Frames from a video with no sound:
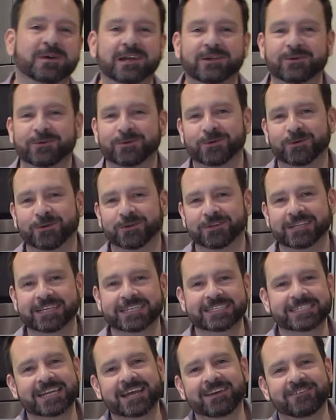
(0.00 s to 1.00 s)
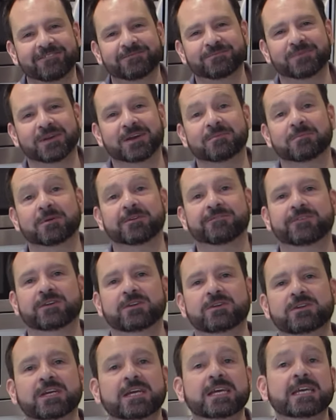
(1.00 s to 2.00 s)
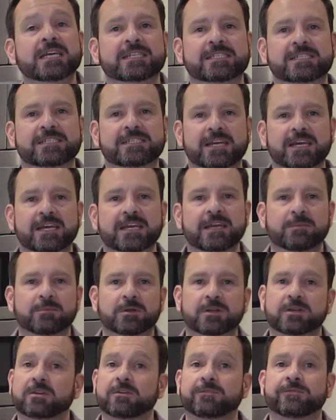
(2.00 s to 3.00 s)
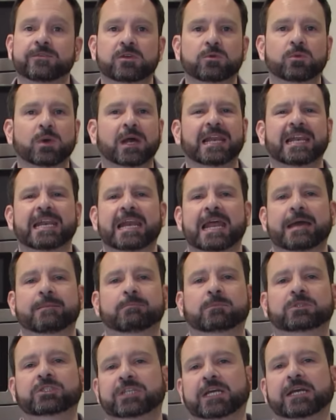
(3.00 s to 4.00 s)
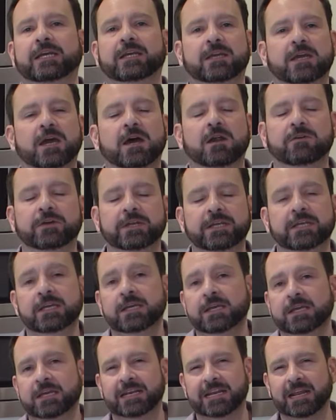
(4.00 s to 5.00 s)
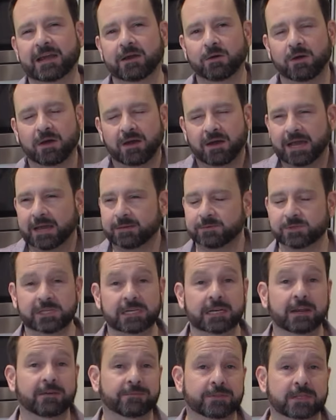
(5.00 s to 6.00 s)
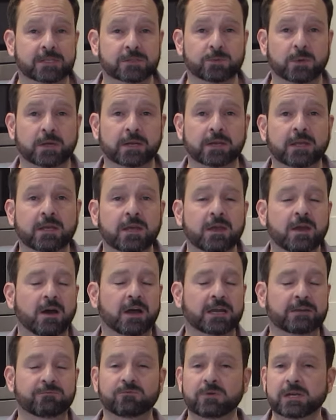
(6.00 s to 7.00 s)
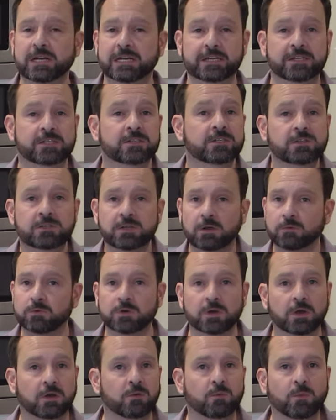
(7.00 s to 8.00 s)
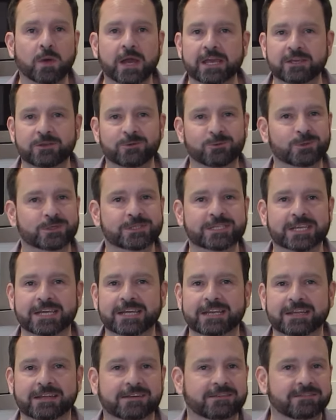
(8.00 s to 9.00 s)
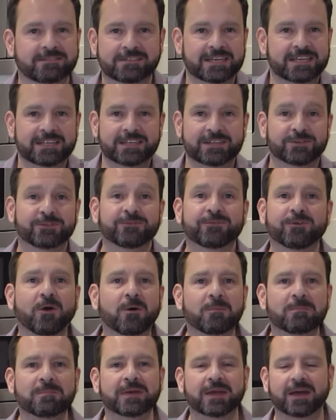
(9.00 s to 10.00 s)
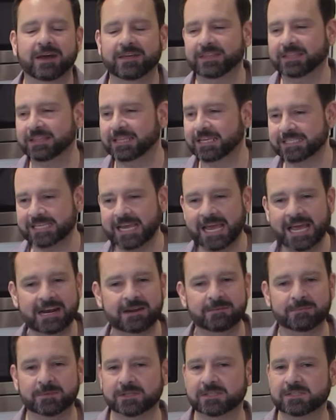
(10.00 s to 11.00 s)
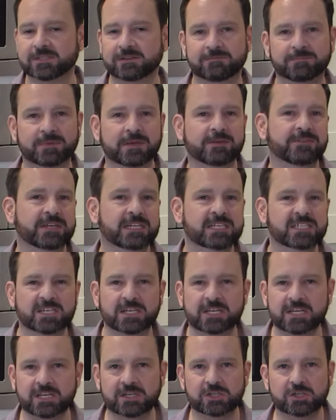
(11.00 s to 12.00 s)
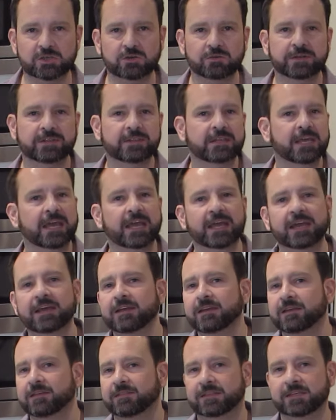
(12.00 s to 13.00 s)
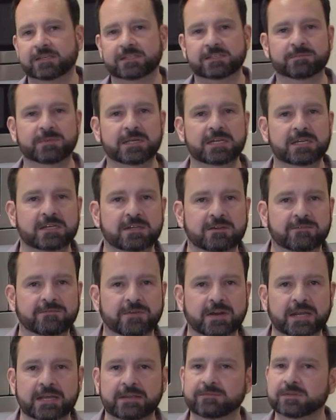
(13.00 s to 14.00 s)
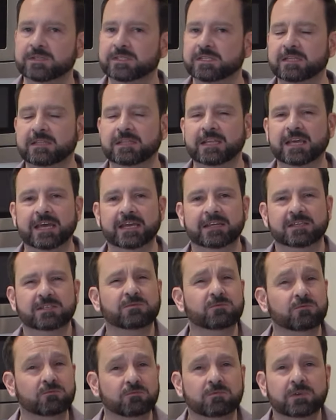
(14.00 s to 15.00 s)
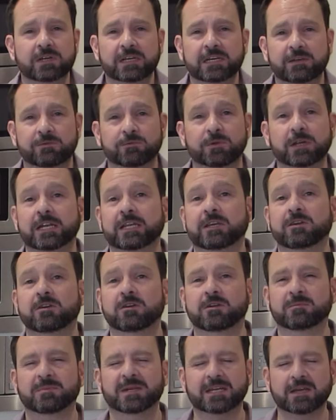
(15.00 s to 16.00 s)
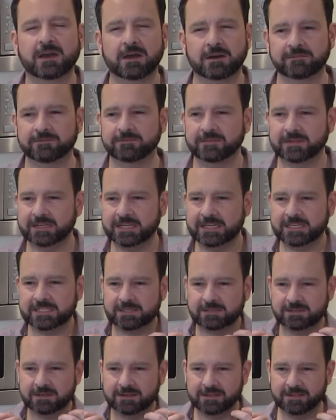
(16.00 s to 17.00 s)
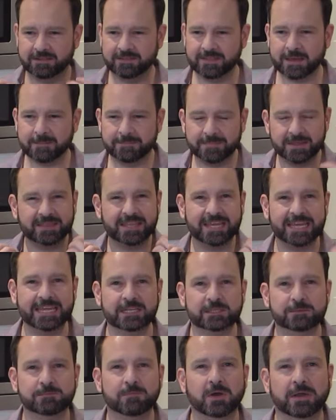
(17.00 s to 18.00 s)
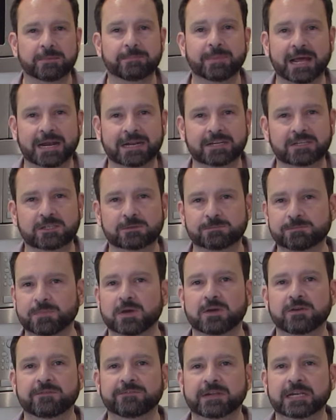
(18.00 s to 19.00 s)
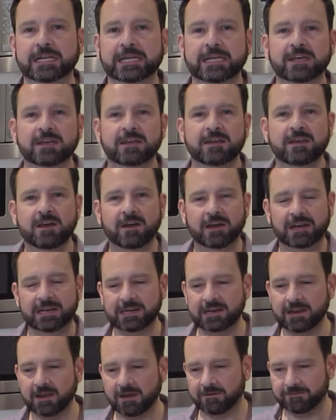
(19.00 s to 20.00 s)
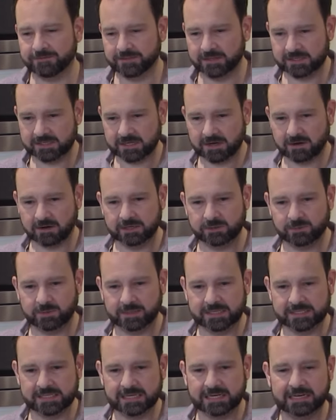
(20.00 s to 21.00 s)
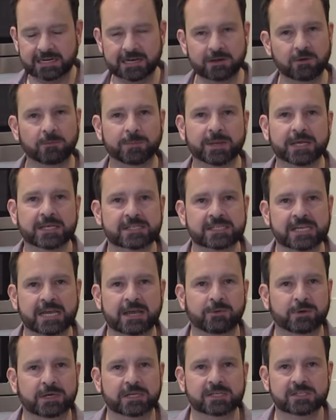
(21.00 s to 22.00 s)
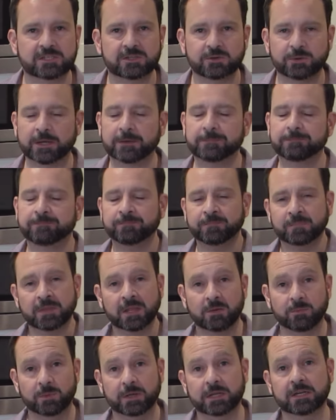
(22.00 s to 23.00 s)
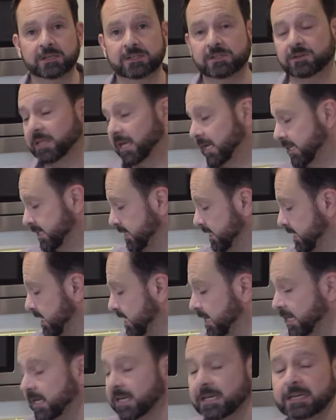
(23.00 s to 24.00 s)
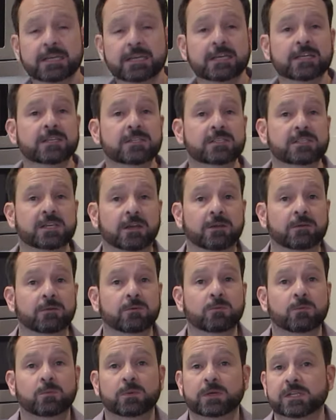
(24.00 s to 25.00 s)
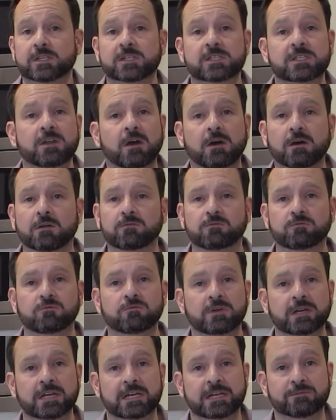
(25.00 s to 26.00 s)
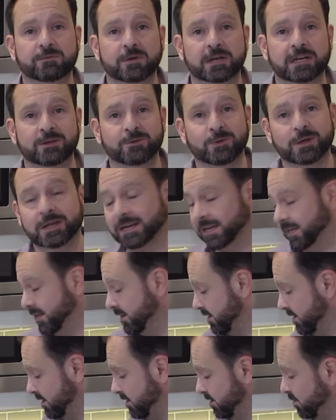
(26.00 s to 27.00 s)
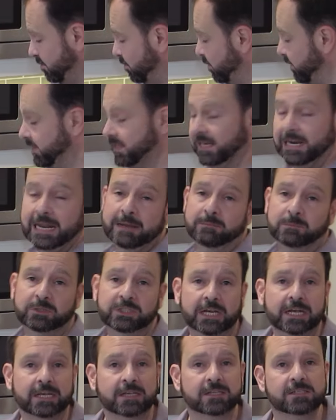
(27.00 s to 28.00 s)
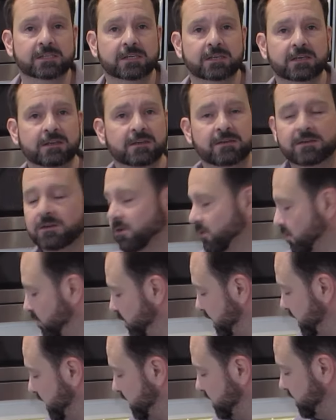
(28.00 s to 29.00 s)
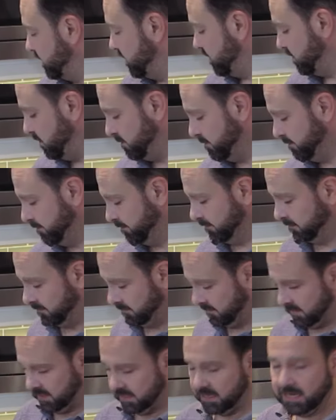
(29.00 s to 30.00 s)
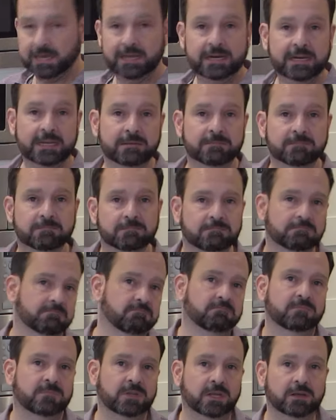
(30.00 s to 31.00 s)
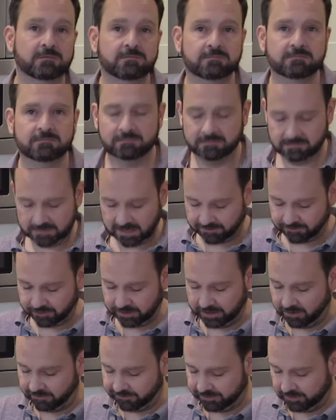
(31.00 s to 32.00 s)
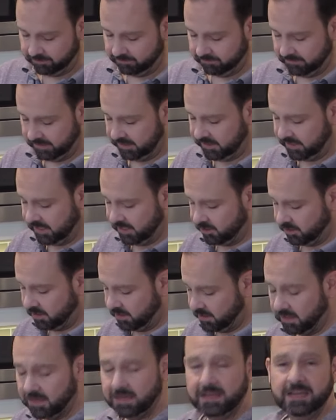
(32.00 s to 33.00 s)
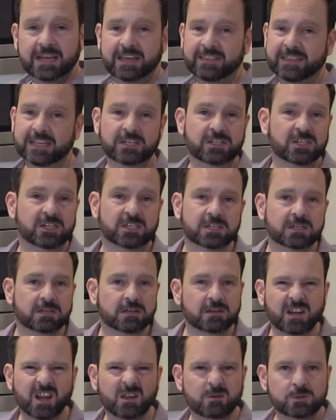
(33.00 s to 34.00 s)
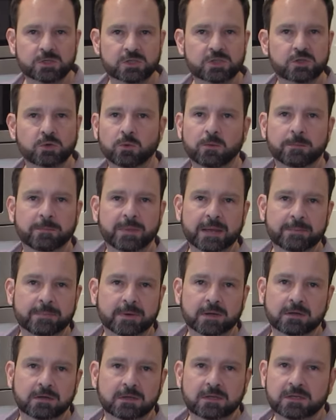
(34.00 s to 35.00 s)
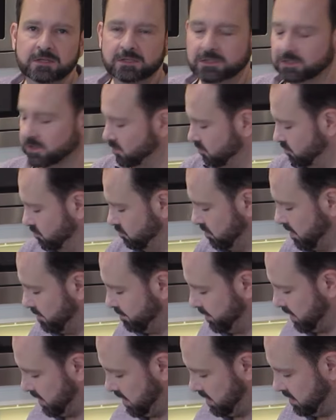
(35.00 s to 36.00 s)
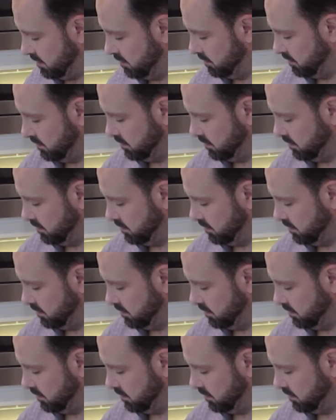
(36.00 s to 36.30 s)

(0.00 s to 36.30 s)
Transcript: little corner of the internet, playing with my food. Today I'm going to do for you a lamb shank curry. Now, I absolutely love this one. I really don't know where you would say it is from. I think there's elements of a bit of Indonesia in there. There's some Indian flavours in there. It's really, really good, but it's that bit that hits my palate just perfectly. I love these curries where there's a little bit of sourness to it. And we're going to do that today. So we're going to start really, really quickly with the lamb shanks. All you need to do, get any covering off them, etc. And then just loads of salt and pepper. Just rub it in,